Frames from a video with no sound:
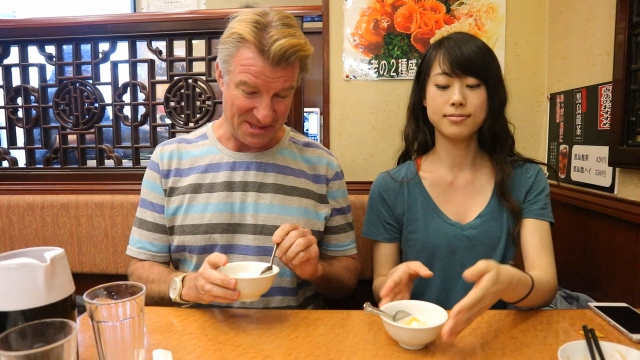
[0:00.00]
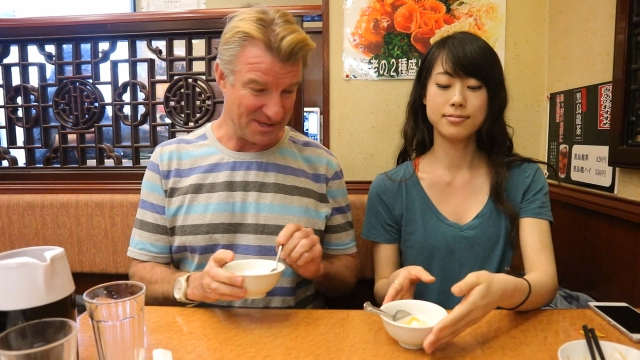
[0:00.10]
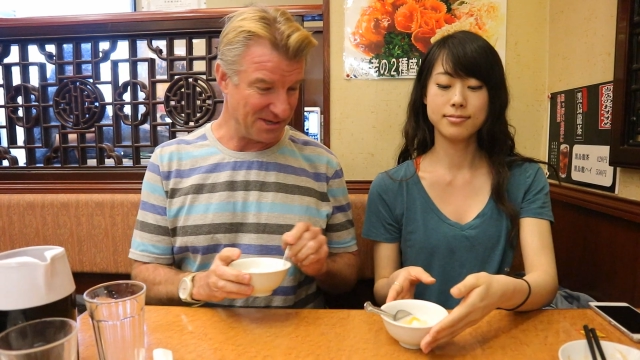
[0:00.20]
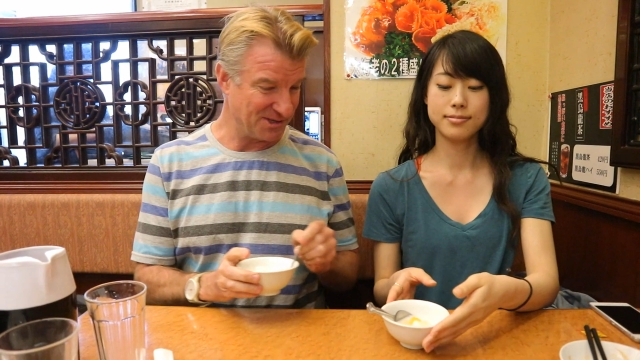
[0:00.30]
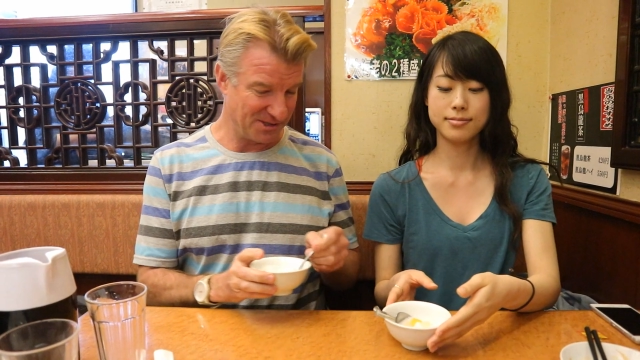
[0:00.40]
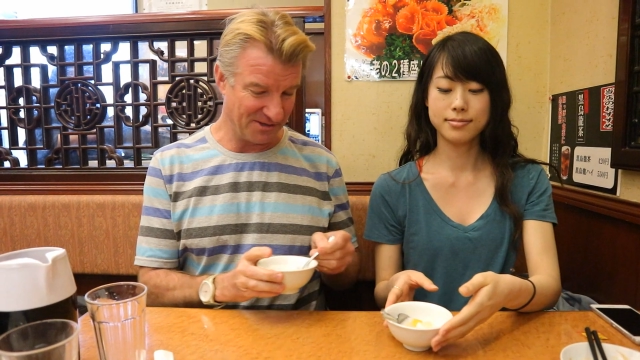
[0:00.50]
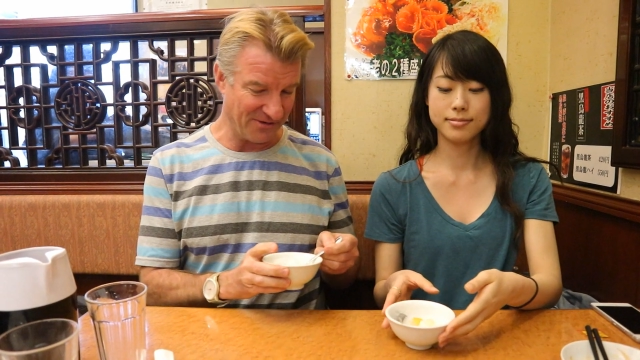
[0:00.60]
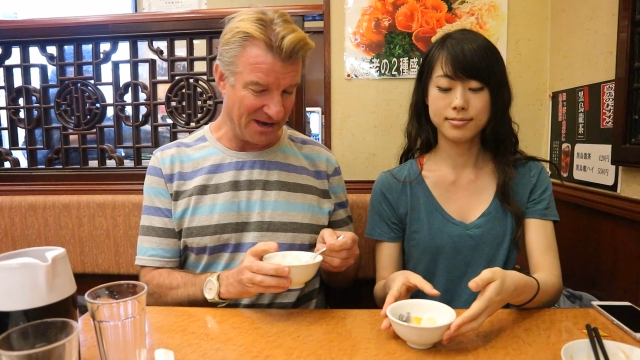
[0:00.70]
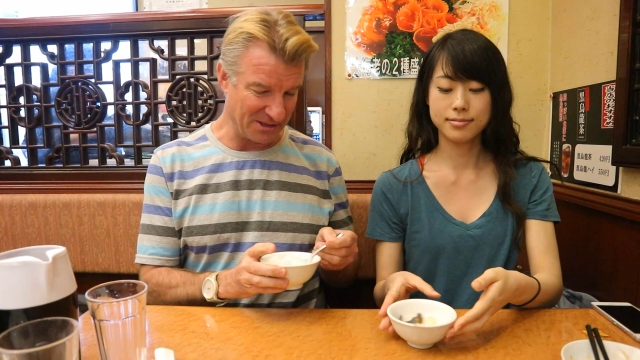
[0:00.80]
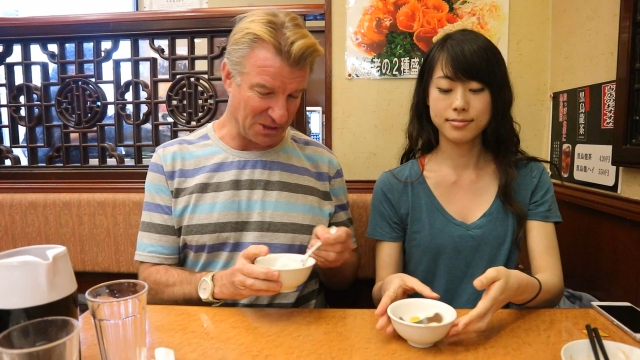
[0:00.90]
Speaker 1: This is the
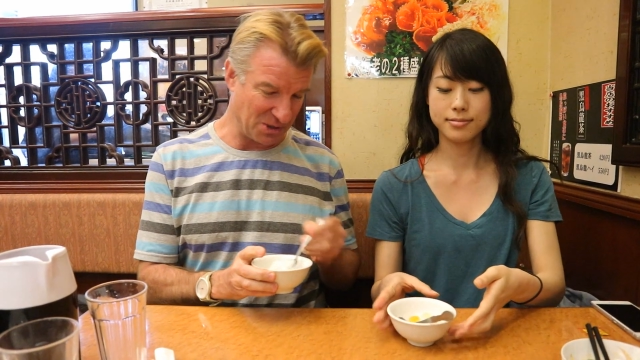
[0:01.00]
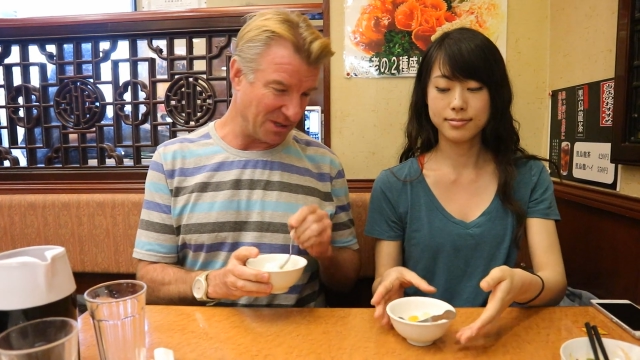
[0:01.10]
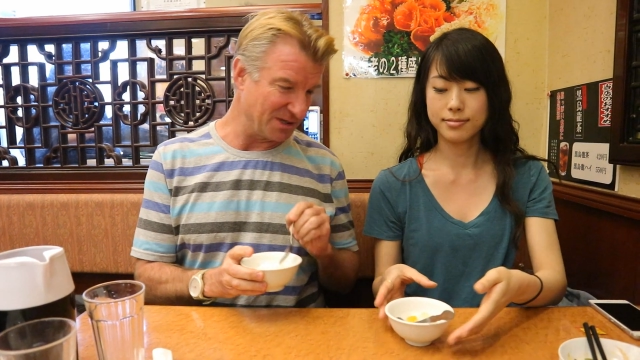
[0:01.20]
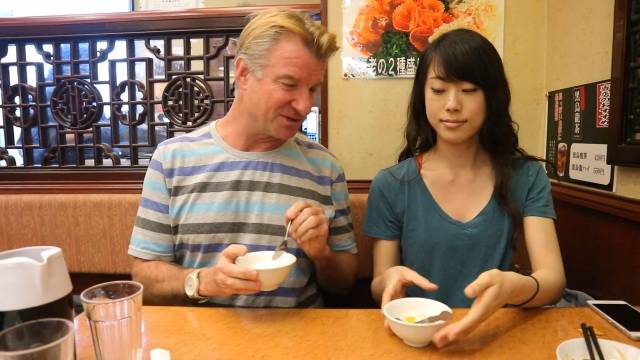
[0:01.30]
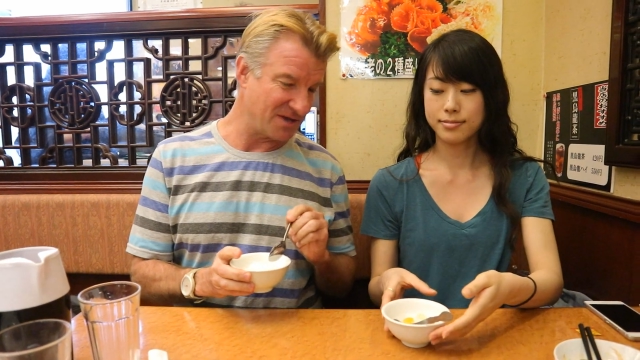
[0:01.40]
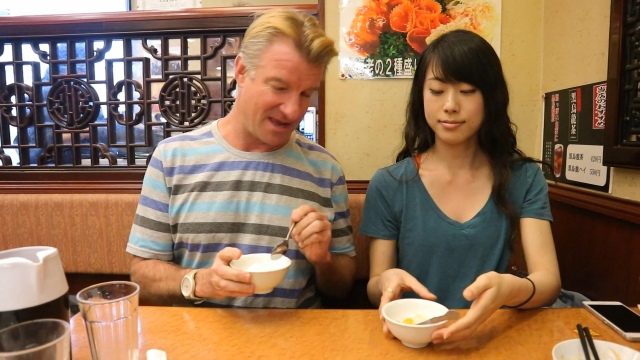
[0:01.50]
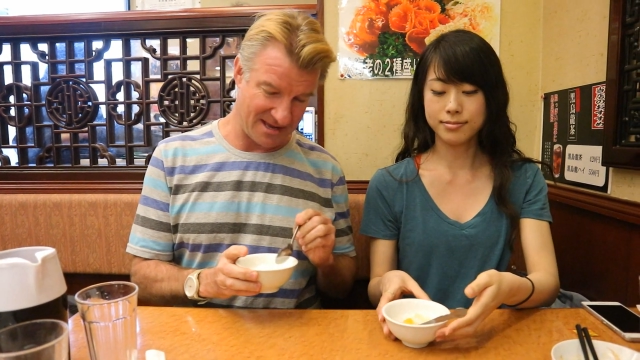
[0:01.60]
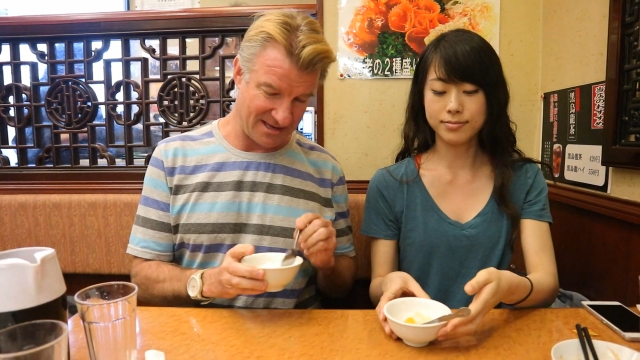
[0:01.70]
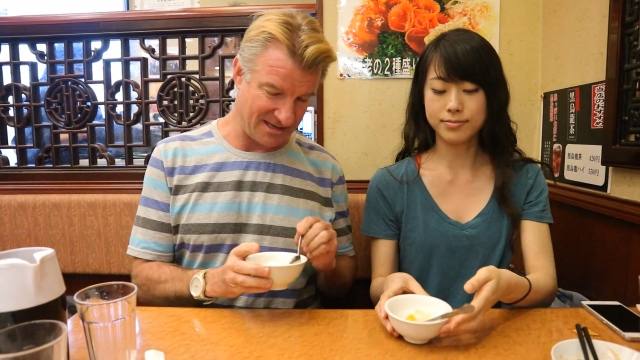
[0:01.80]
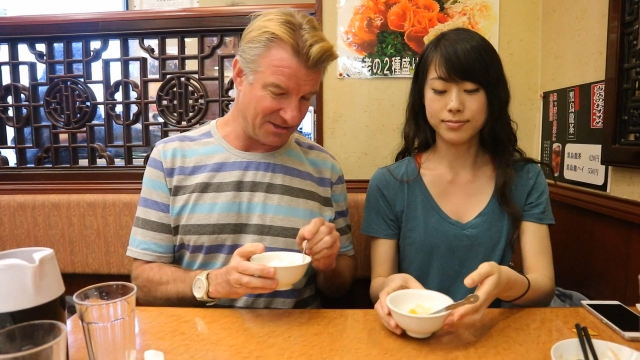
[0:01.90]
final course,
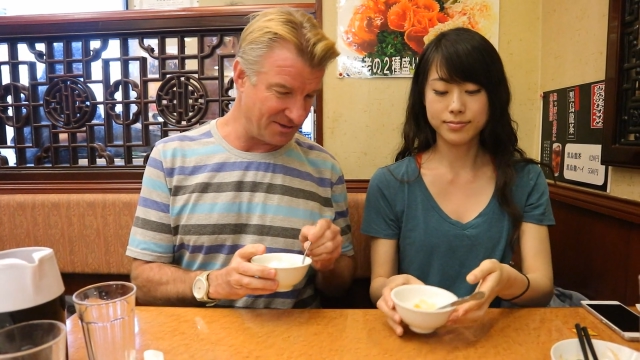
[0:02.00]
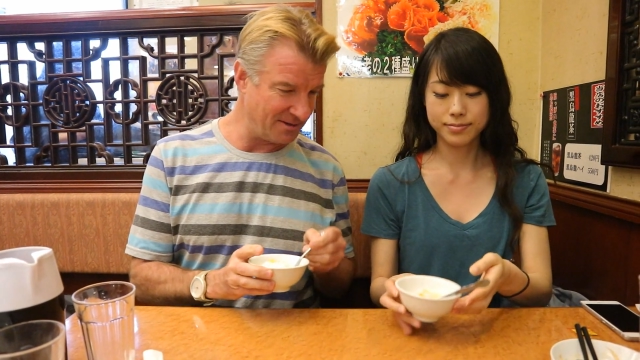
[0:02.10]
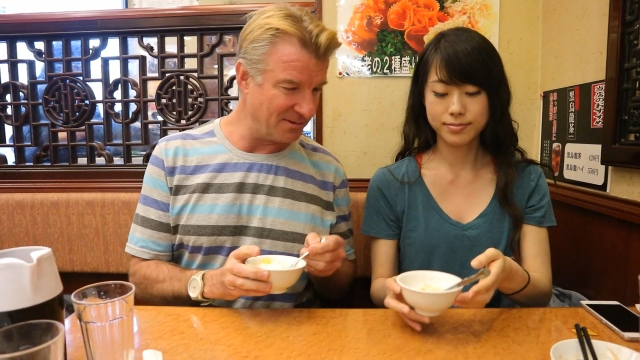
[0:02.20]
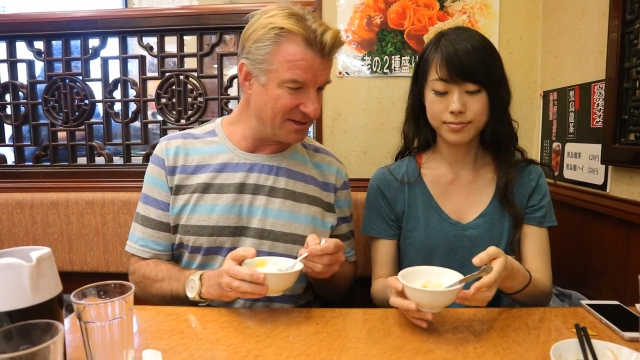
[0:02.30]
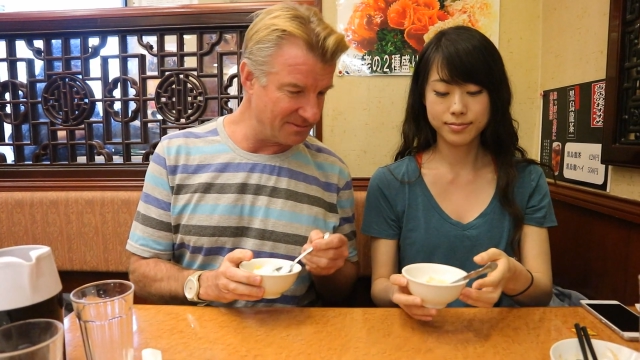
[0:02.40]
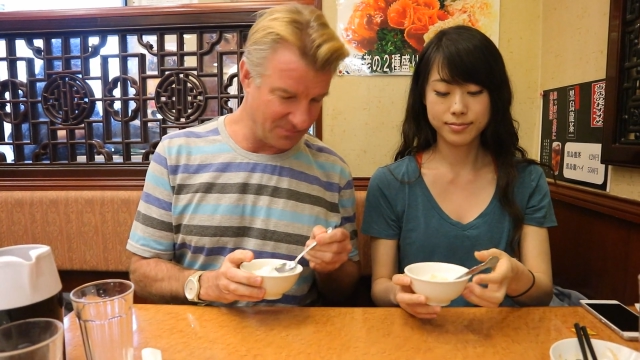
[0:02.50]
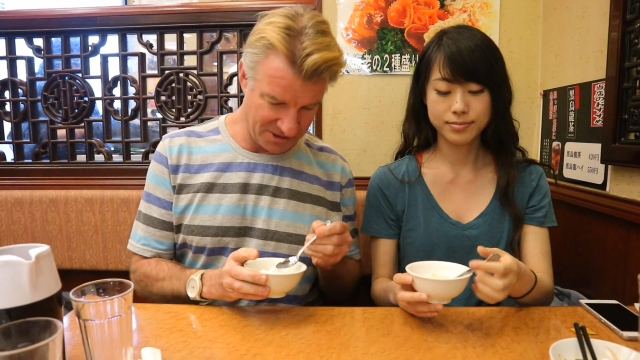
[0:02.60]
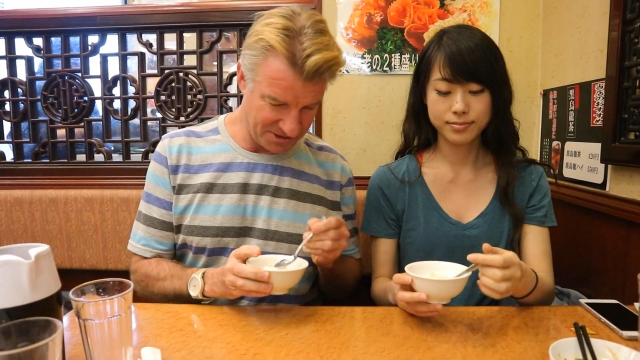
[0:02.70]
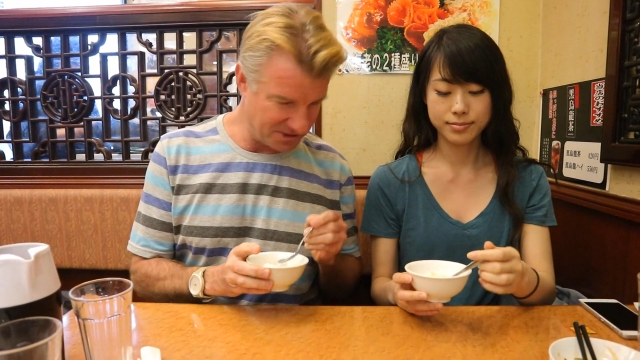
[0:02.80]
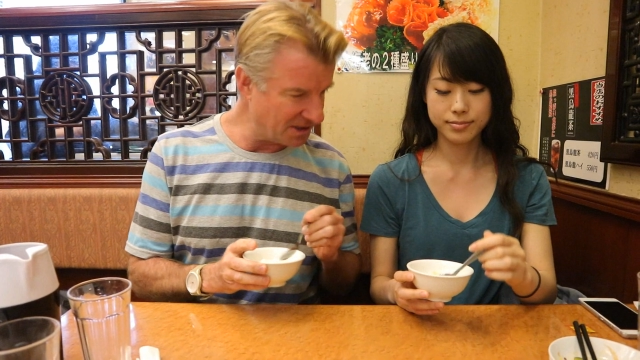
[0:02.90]
and you know what? What
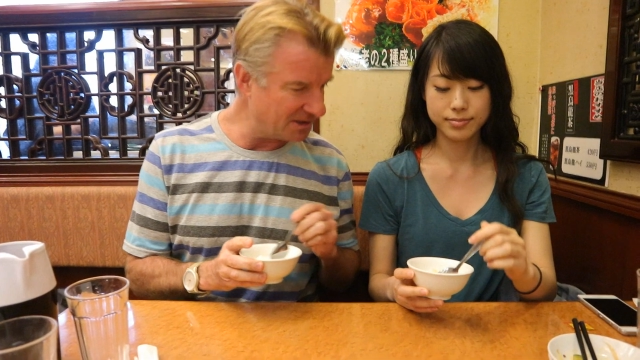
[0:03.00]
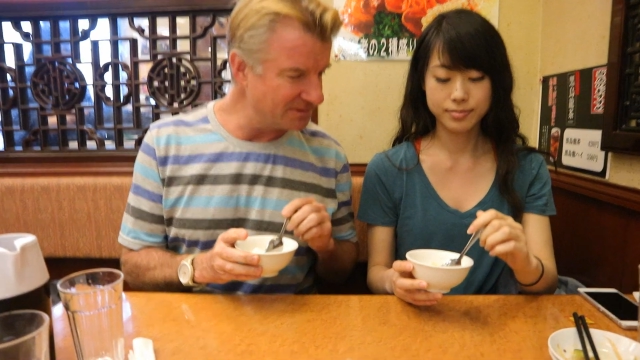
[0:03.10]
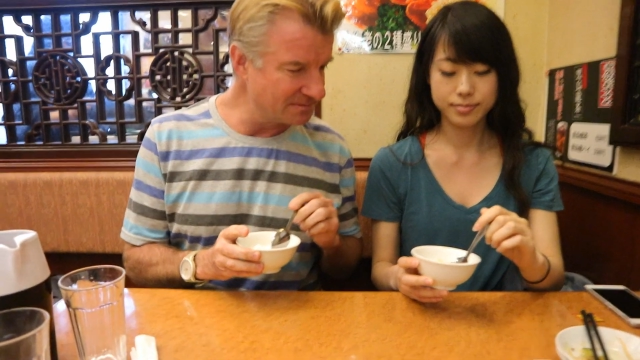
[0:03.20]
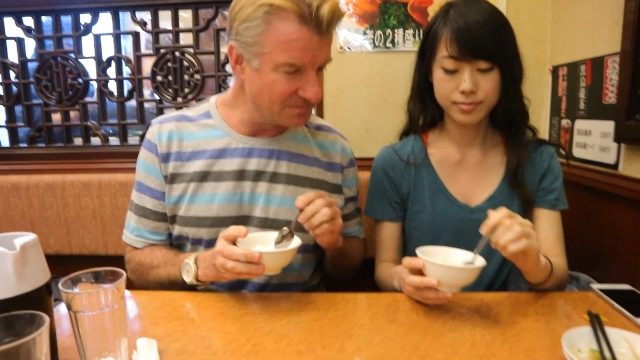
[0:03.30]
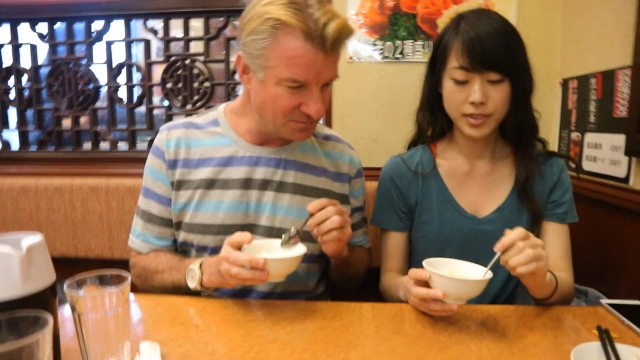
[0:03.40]
is this called?